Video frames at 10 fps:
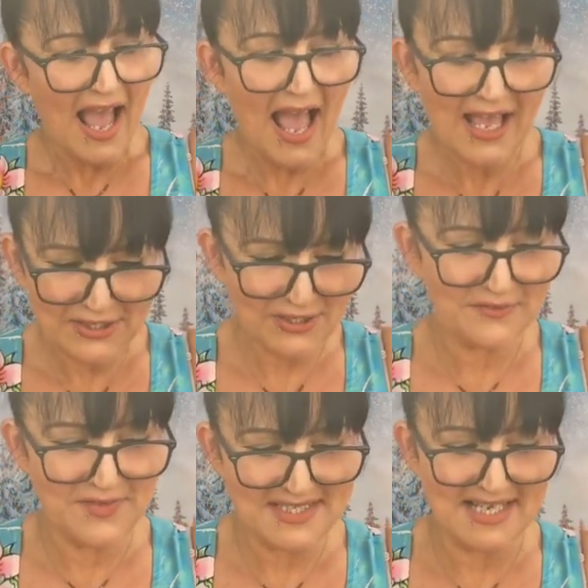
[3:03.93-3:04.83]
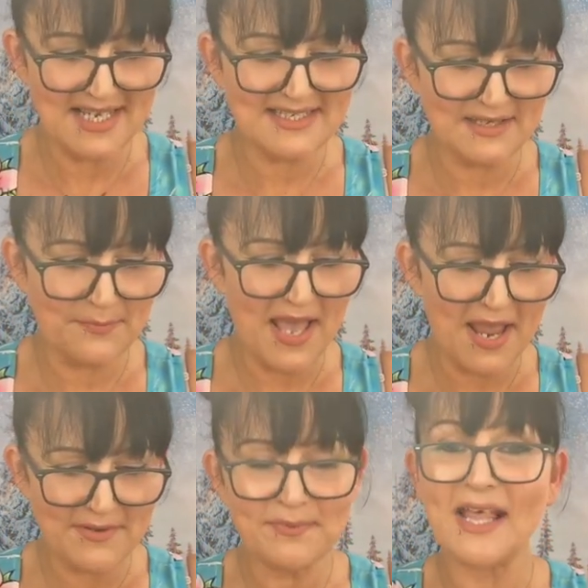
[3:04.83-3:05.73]
I couldn't resist a
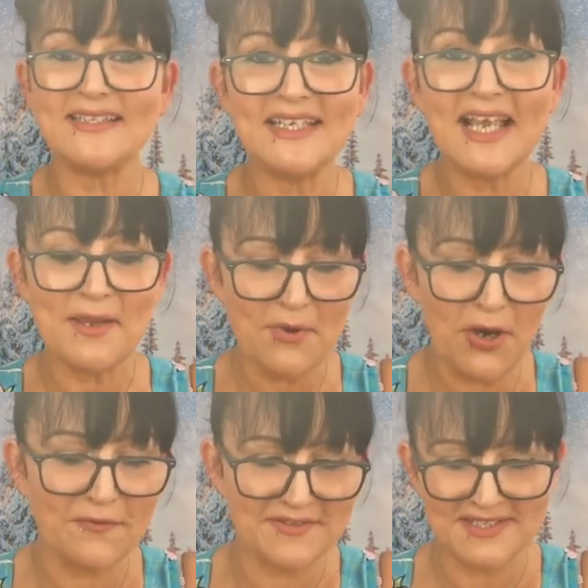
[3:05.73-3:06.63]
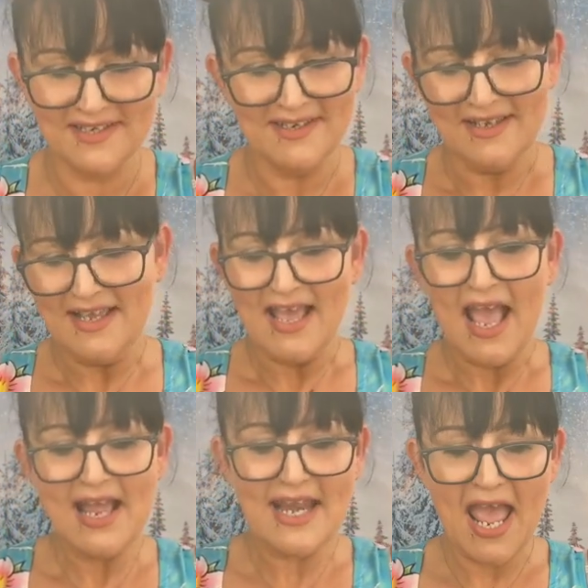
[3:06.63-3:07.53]
pair of bloody earmuffs.
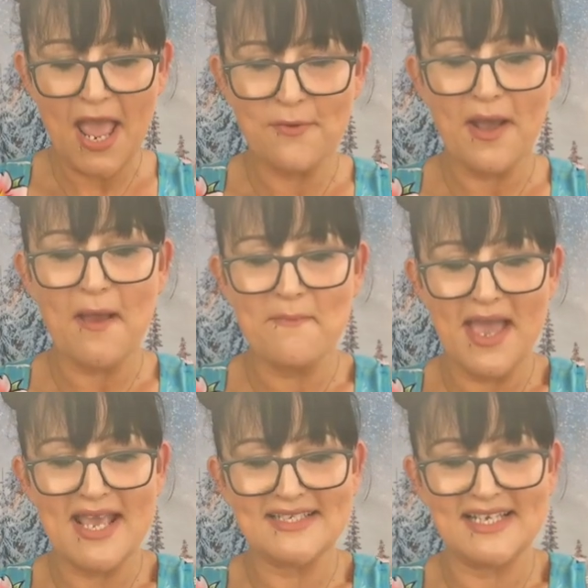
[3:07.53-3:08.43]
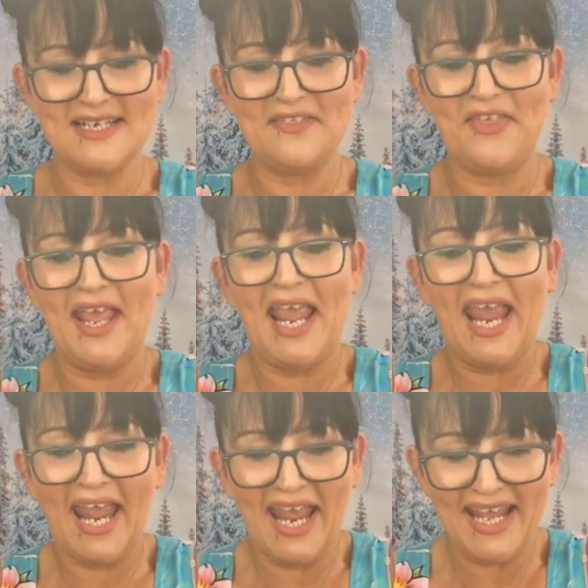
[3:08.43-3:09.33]
And how amazing are
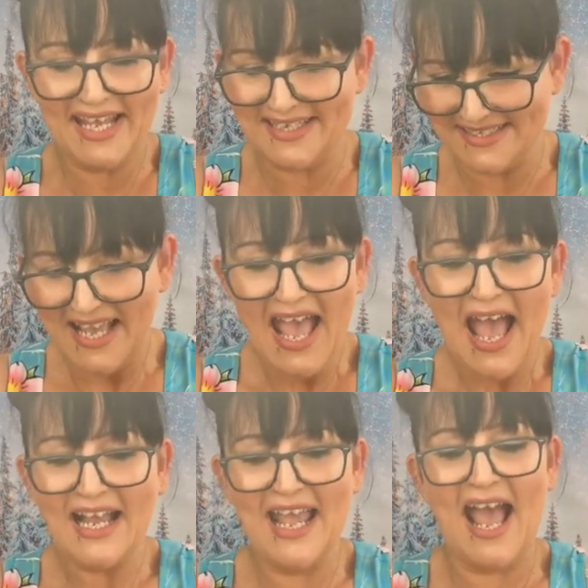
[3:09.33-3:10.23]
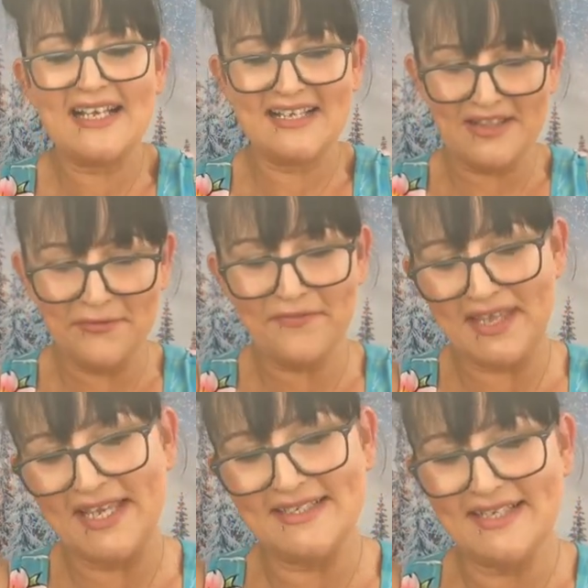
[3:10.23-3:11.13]
these? guys, I love
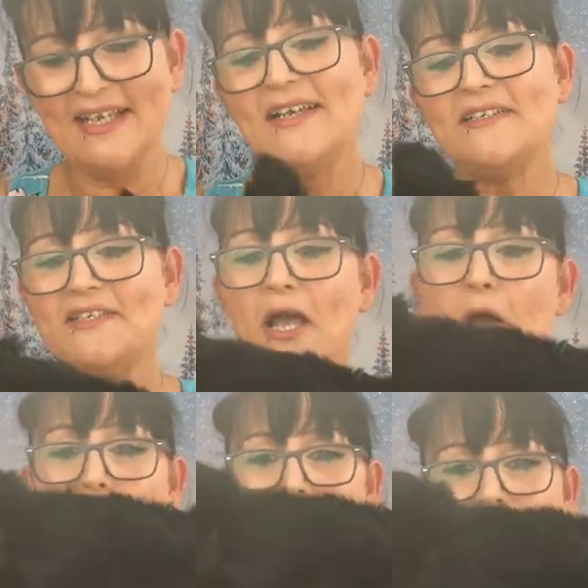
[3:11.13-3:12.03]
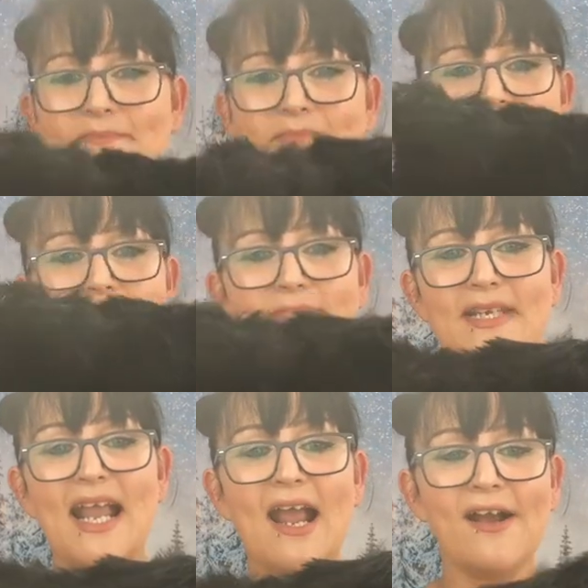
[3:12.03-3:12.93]
these. So,
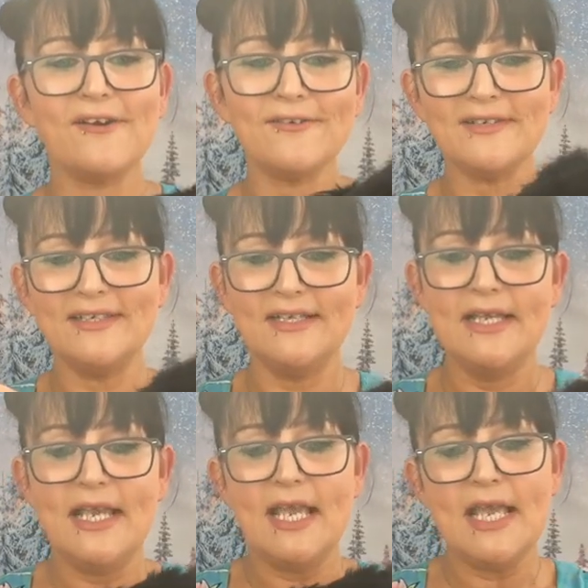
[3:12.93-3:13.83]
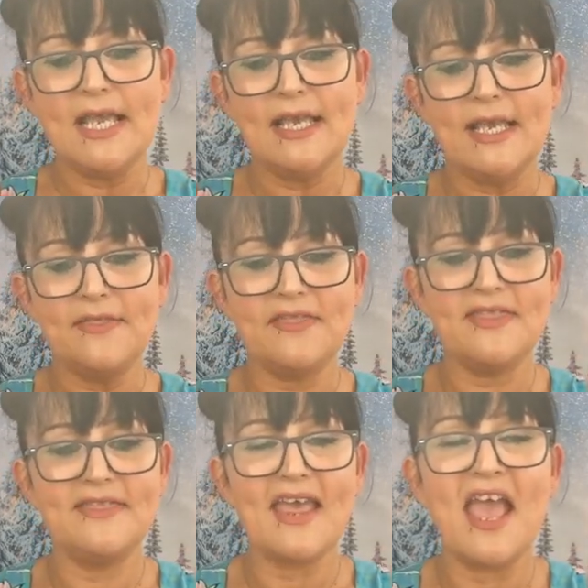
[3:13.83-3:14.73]
meow.
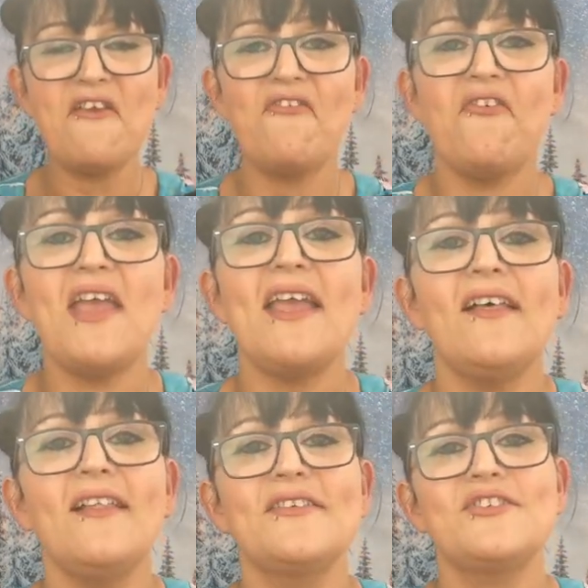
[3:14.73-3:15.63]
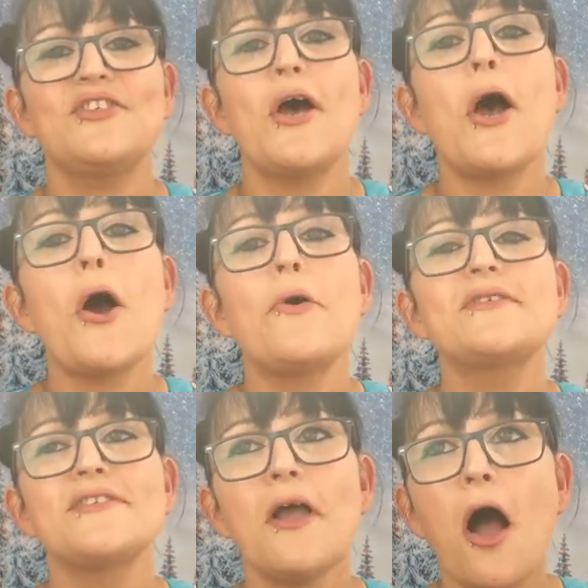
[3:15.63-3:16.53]
They feel so
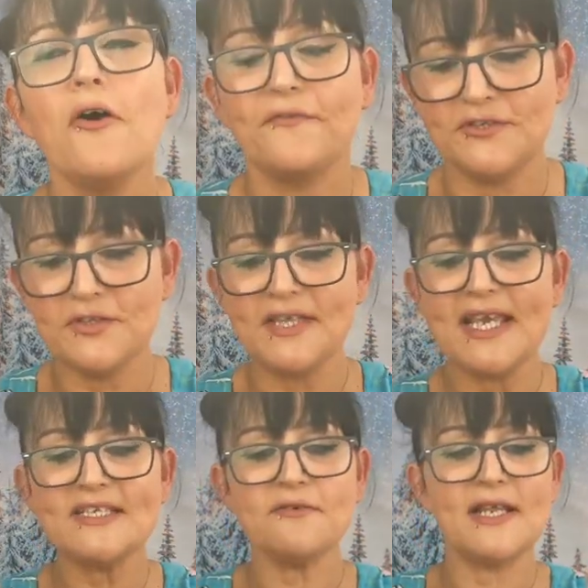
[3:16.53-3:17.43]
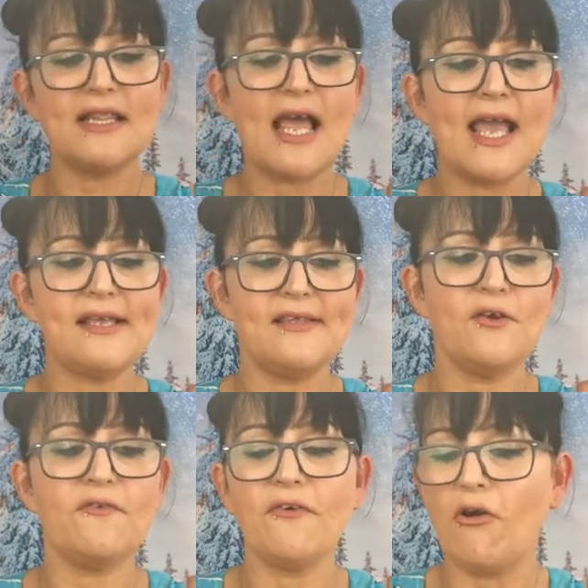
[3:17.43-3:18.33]
soft. So these are in like
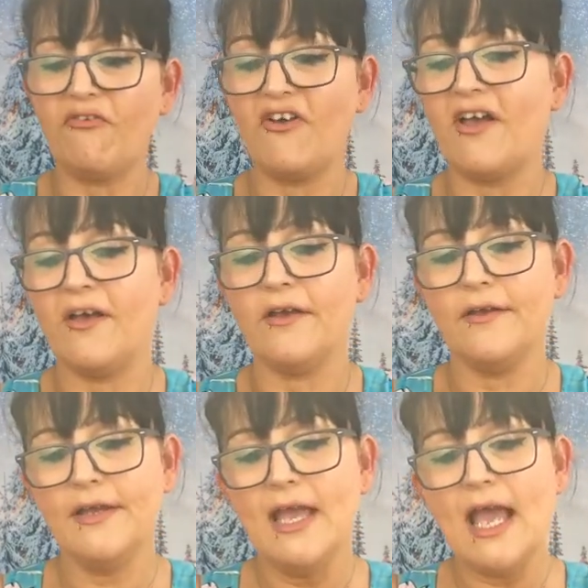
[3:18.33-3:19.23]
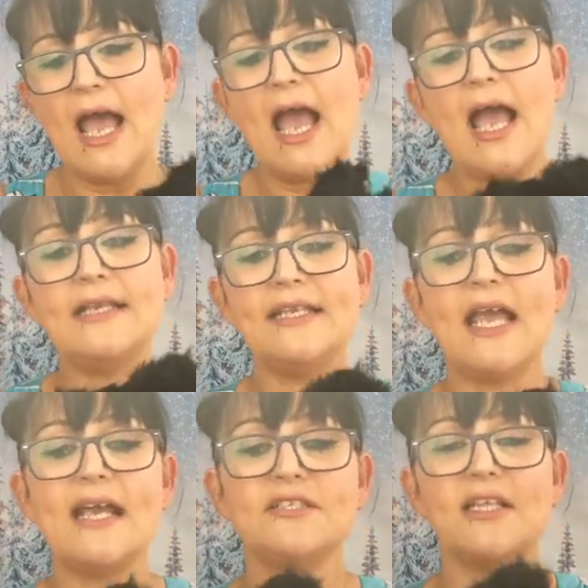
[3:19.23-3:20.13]
your four fur and
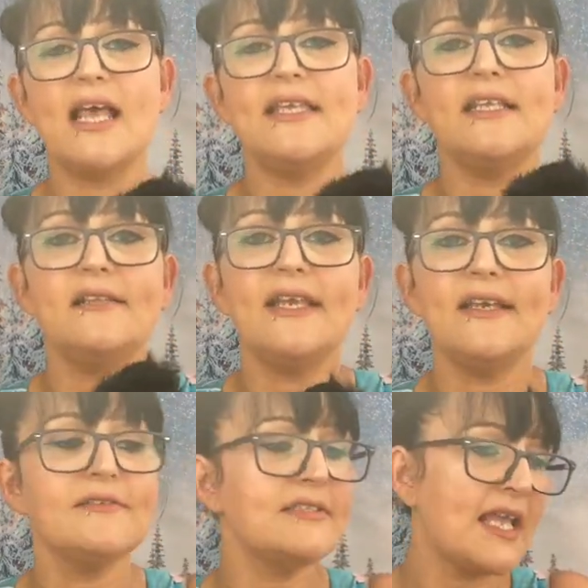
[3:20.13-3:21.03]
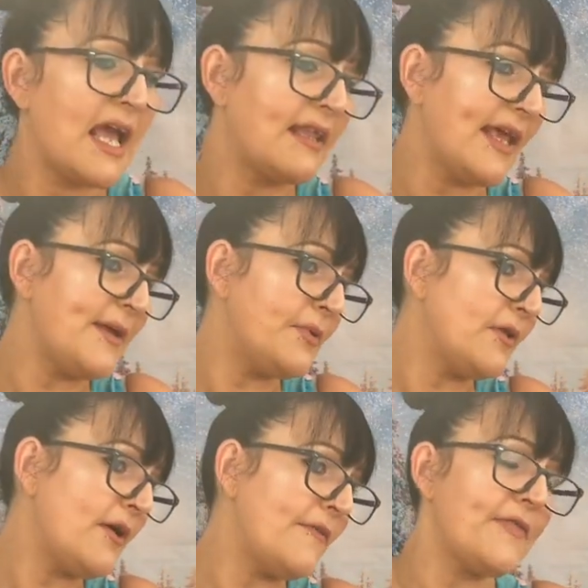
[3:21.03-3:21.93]
it has your like your little Killstar label
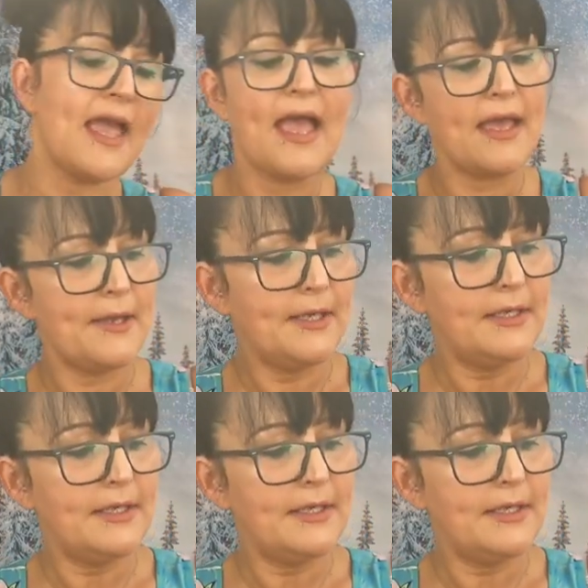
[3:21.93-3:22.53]
on there